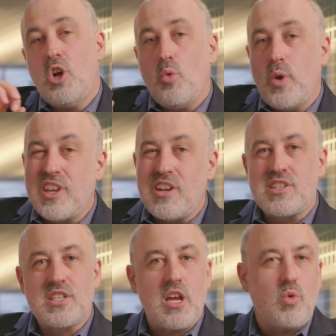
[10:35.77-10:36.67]
We can
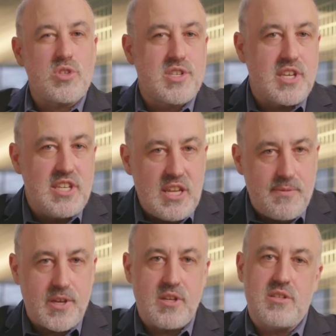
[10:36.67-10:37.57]
understand what's
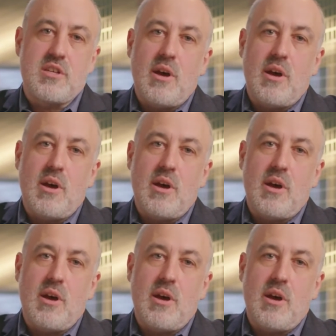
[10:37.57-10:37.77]
significant